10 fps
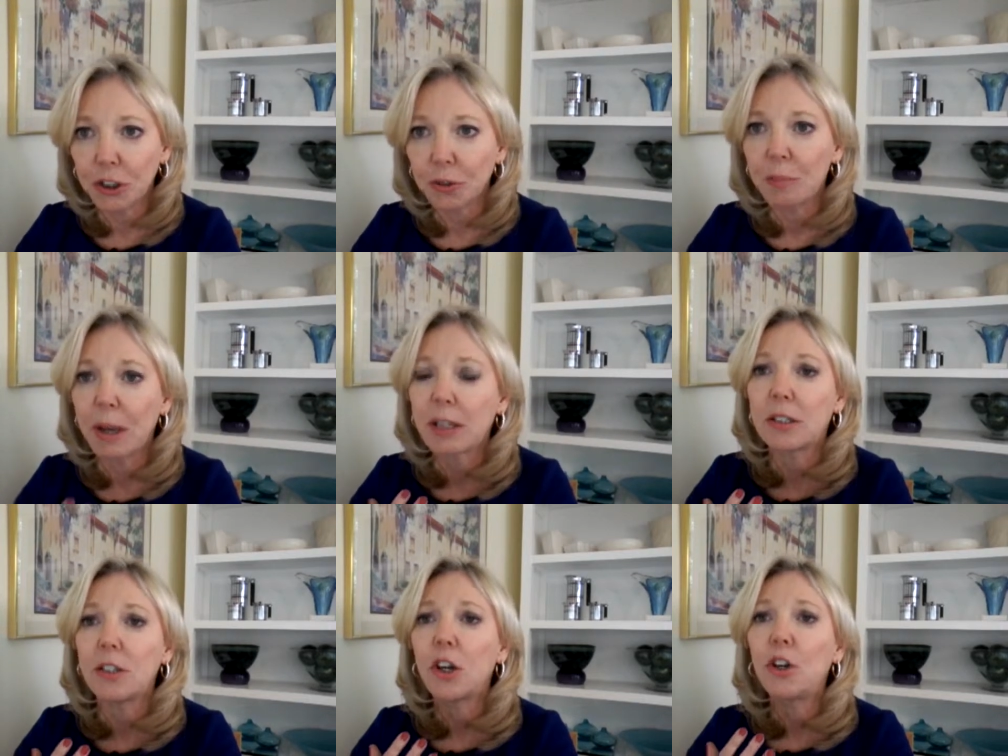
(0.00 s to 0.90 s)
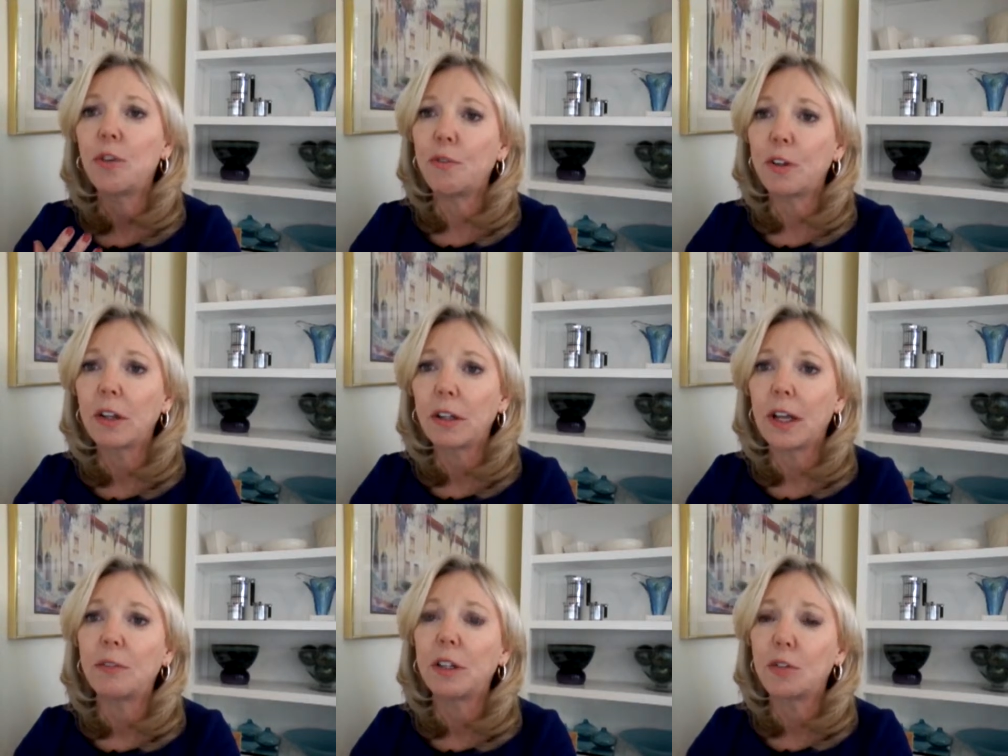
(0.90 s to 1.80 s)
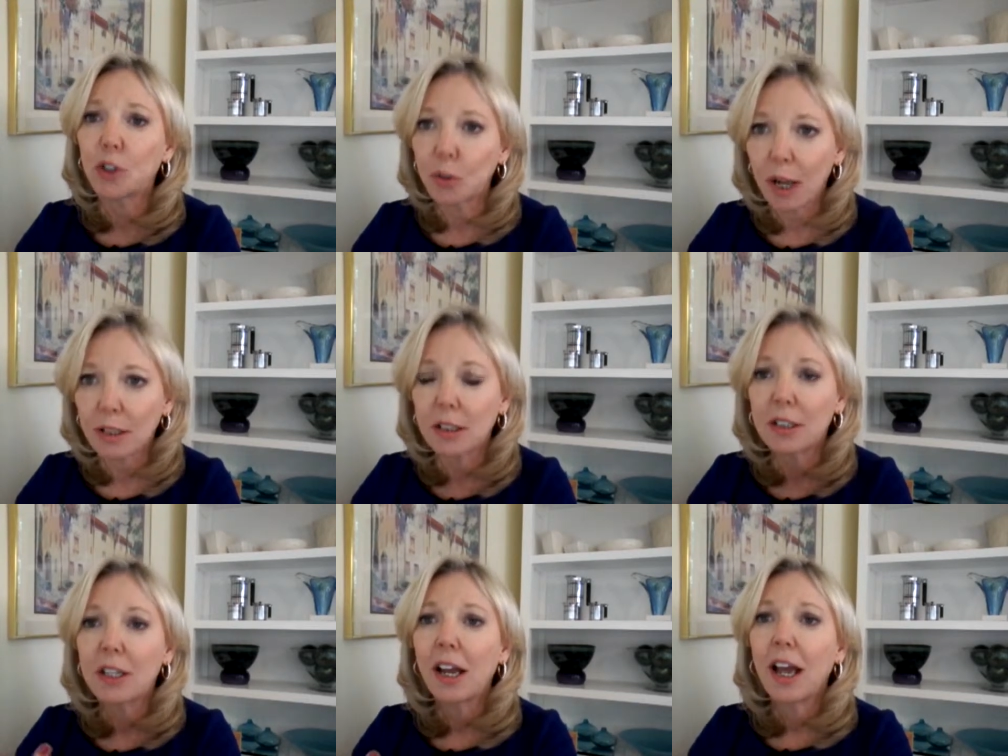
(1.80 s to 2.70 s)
you and makes you feel a level of trust